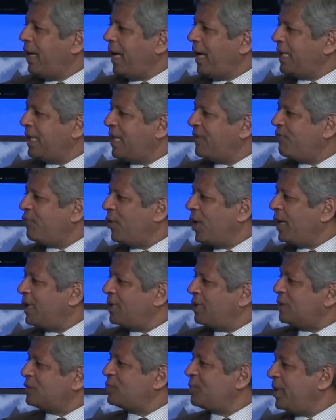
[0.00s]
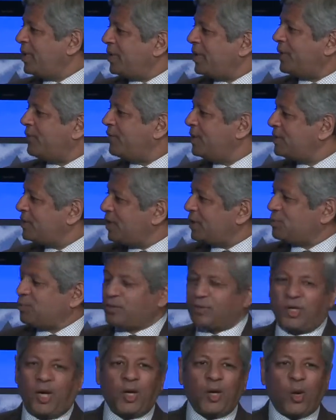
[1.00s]
And therefore, interdisciplinary research
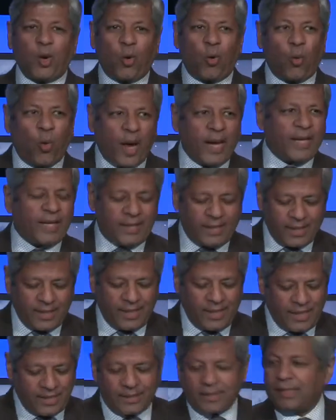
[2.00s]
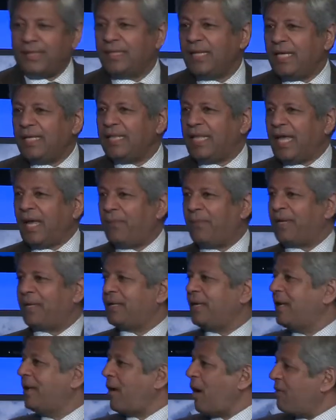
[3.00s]
was not quite the thing there.
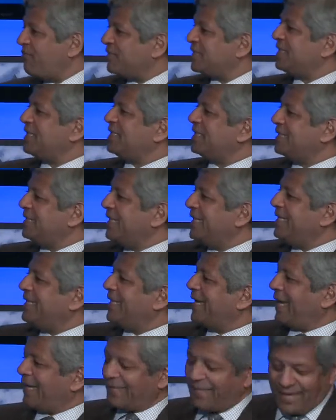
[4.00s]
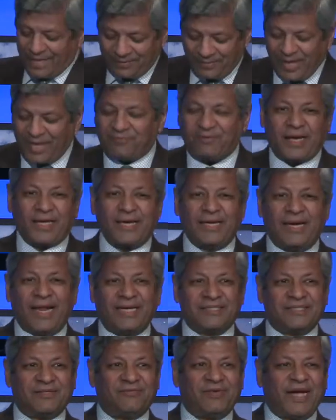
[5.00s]
But obviously, the dean there had
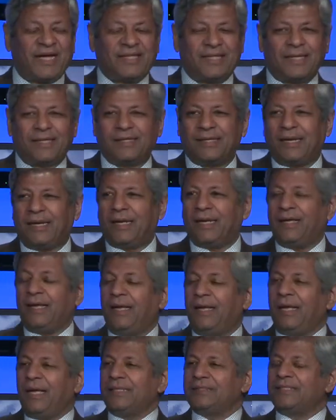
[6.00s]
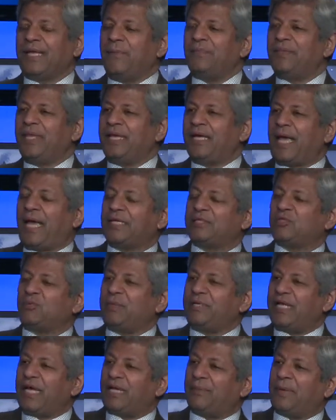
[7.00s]
recognized the fact that something has to
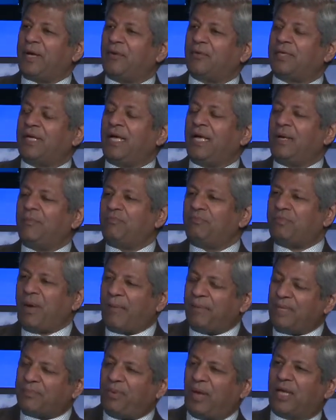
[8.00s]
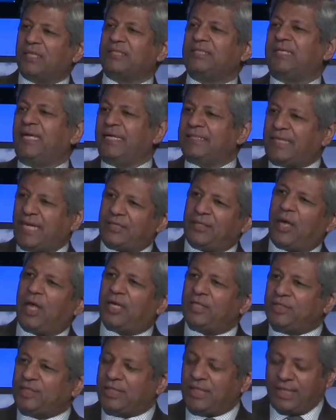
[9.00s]
be done about public policy and
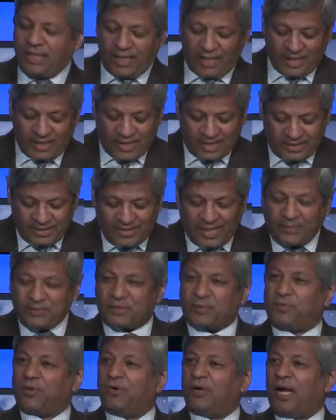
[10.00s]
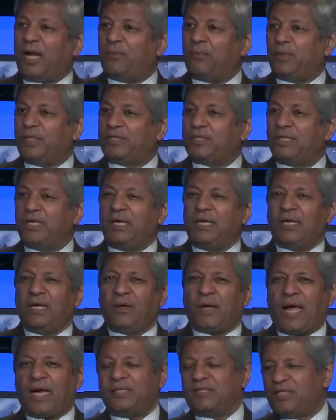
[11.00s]
technology. And I think that was a program which
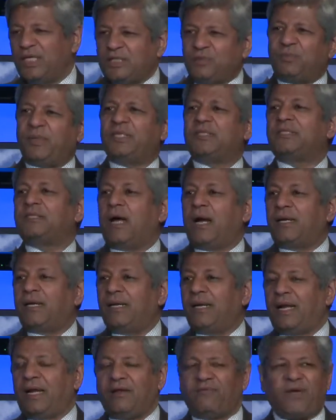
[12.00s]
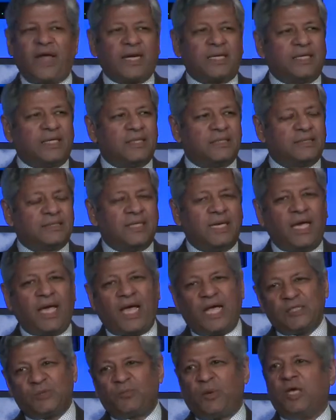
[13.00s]
had just been started and, in fact,
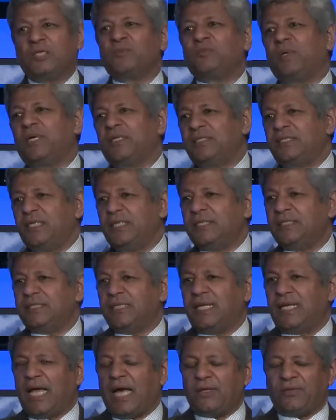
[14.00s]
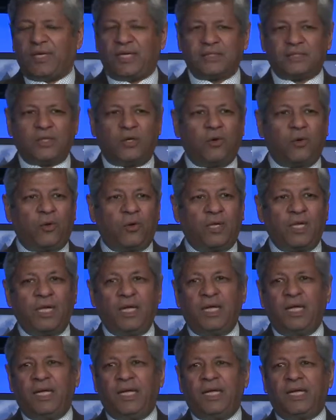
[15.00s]
has prospered since. And now there is a whole
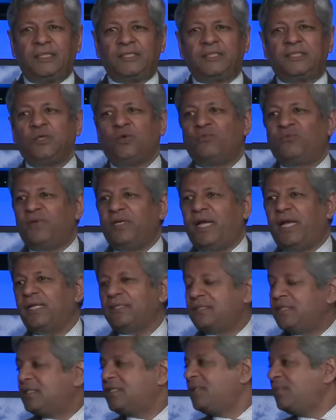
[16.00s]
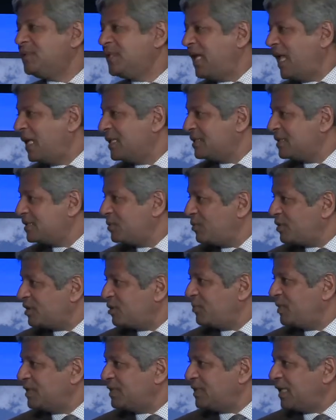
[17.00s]
Institute for Data Systems Analysis, which
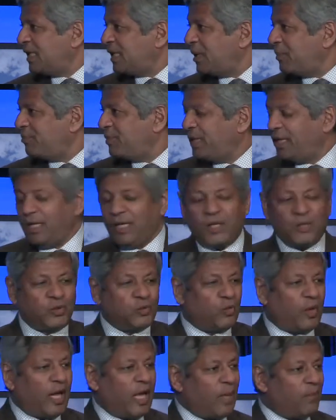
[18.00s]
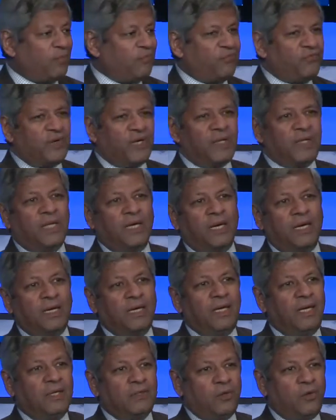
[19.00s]
has been set up to help further
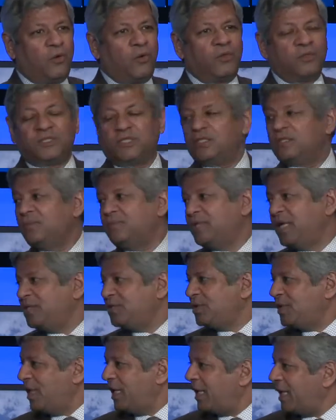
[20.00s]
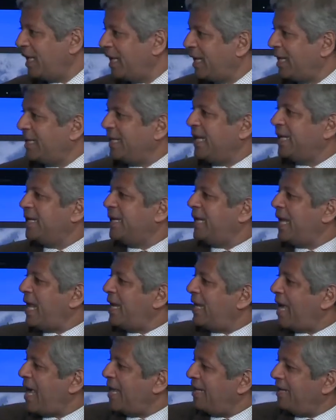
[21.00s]
the whole systems engineering and
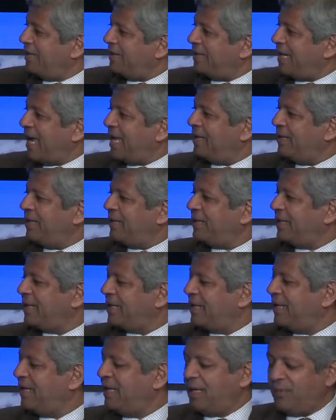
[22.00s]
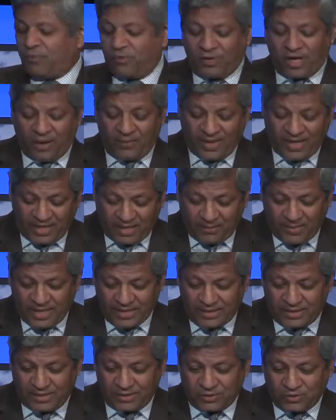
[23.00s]
data analytic programming at
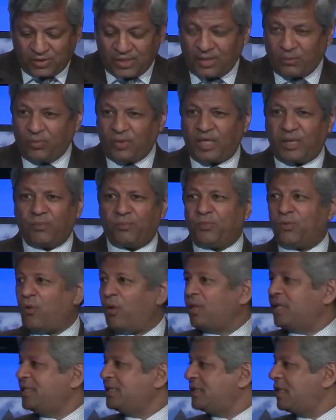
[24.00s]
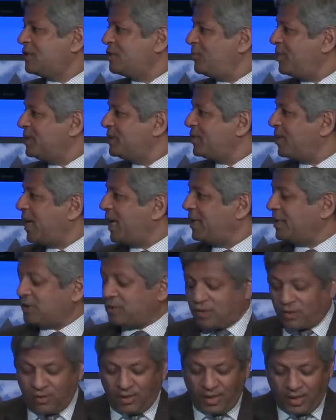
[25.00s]
MIT, so that we can put all these disciplines together.
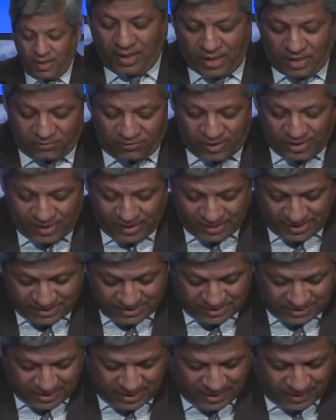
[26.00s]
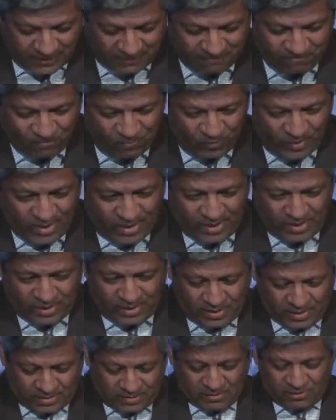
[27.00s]
So it really is a
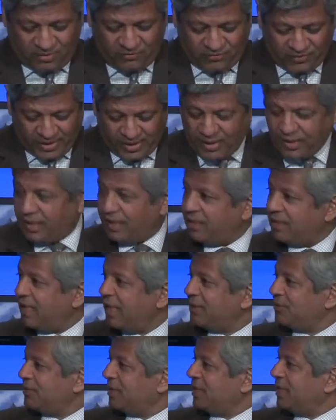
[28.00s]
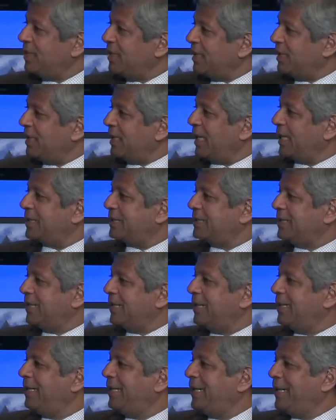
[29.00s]
terrific thing to hear that
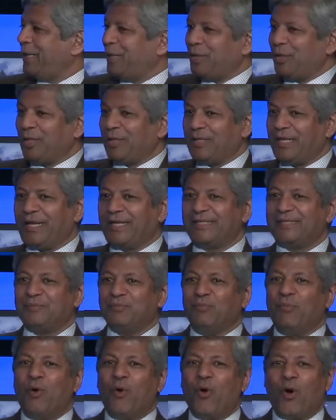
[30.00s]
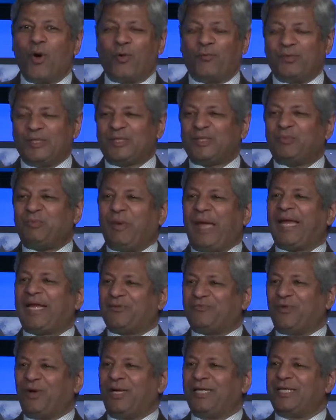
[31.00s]
there is more
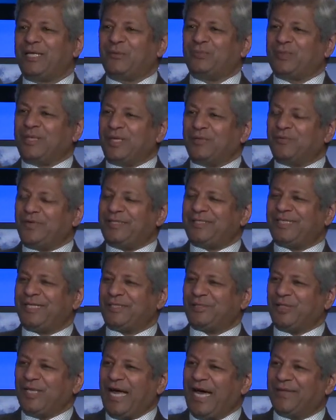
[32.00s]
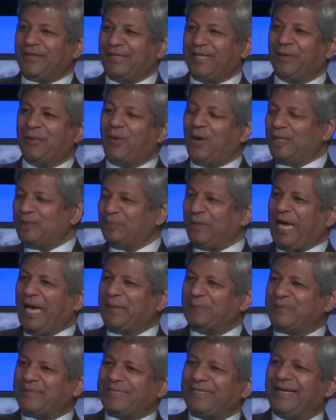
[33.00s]
respect for interdisciplinary research now than there was
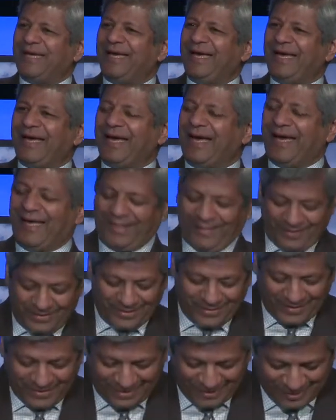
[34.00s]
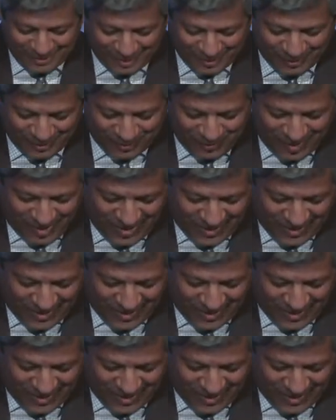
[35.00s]
perhaps 30 years ago.